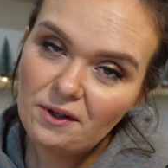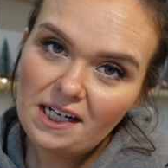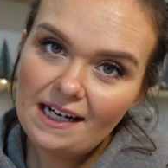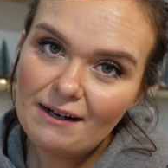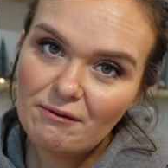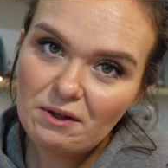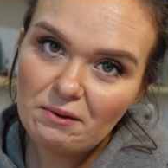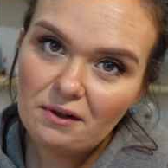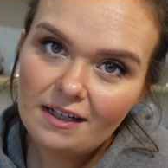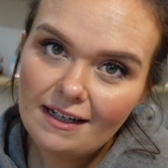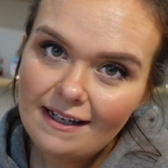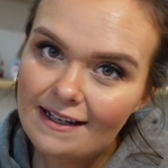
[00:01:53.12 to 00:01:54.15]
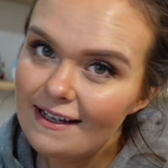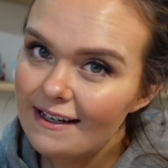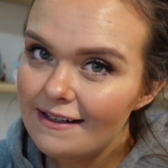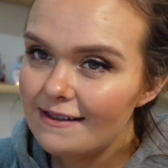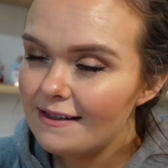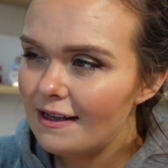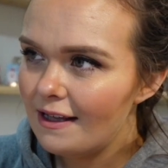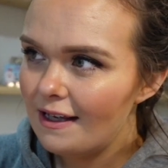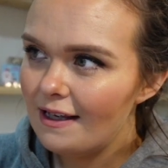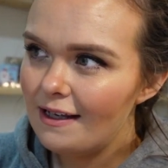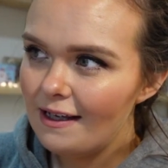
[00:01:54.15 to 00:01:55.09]
Everyone, it is
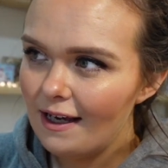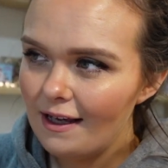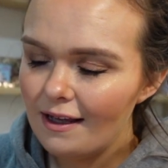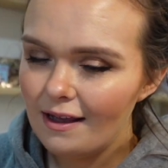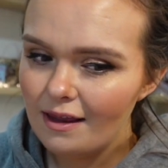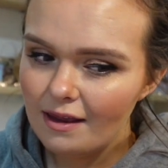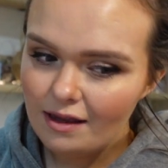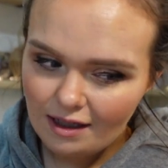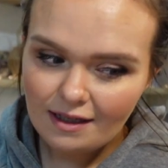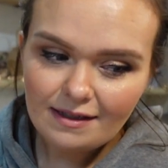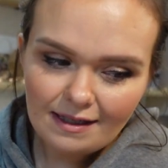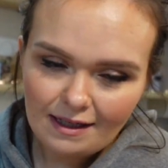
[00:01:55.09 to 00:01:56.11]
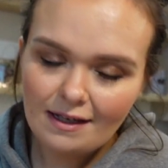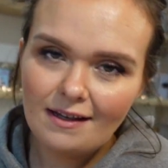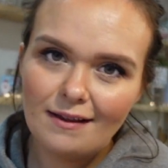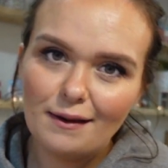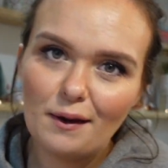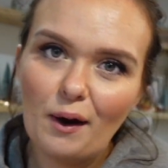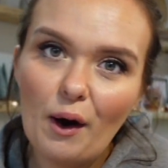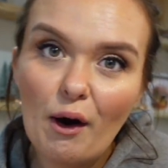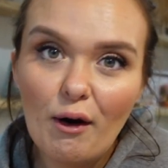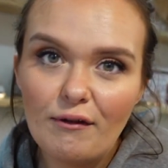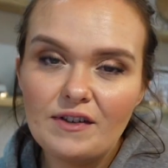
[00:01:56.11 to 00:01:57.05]
the 13th
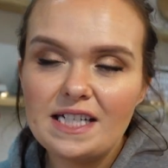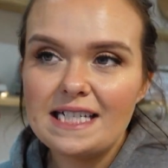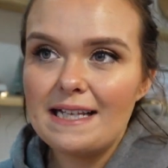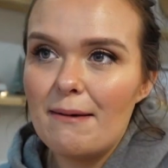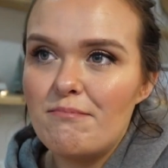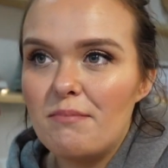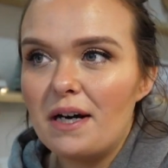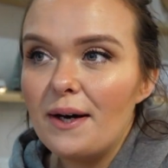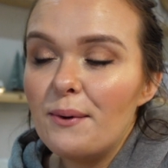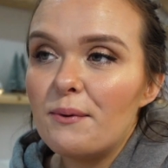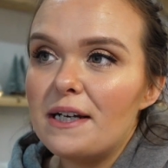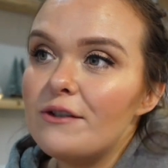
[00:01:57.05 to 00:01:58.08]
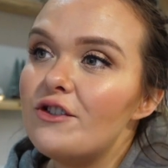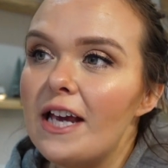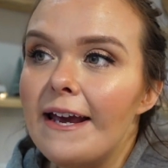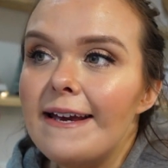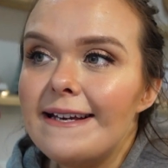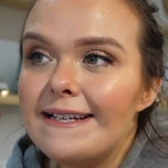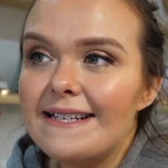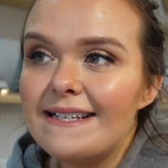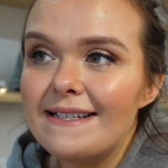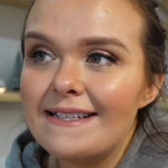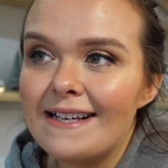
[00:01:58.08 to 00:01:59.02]
of December, which
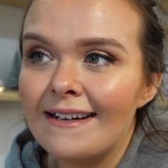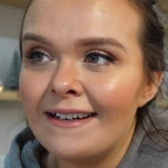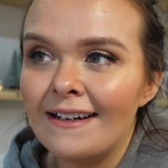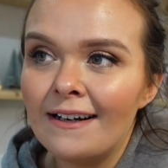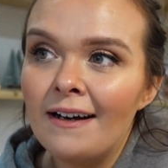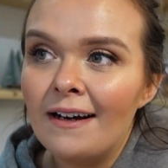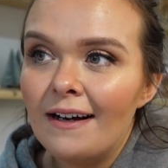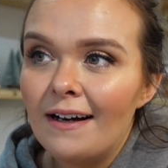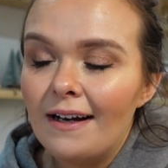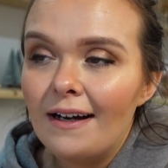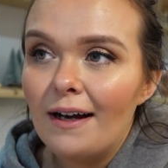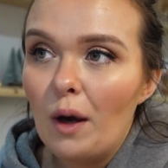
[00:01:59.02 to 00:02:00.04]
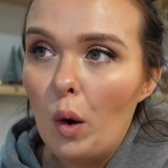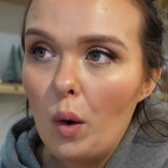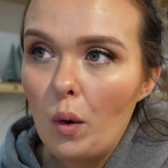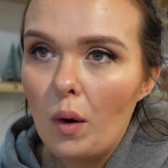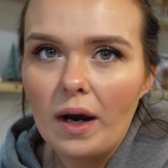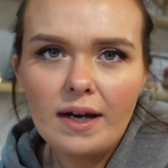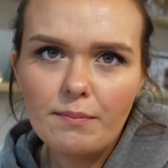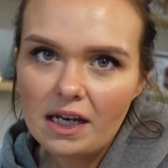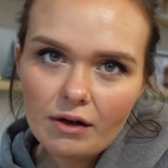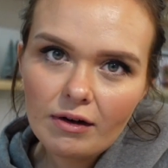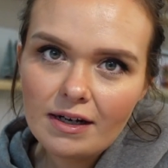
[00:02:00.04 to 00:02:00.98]
is a
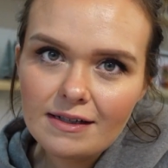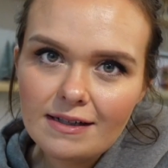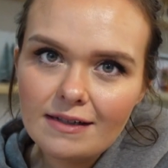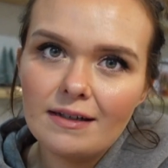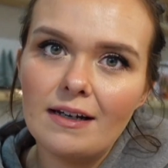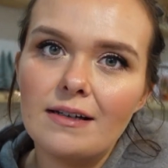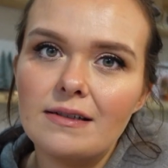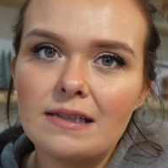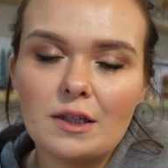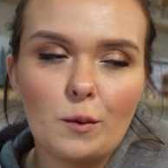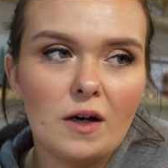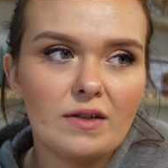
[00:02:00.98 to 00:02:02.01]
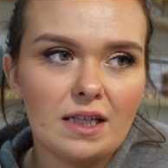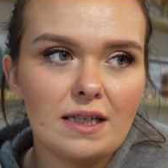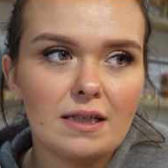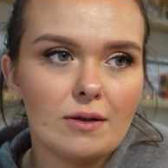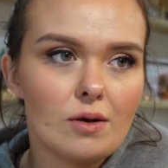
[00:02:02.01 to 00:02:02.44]
bit crazy, isn't it? It's 12 days till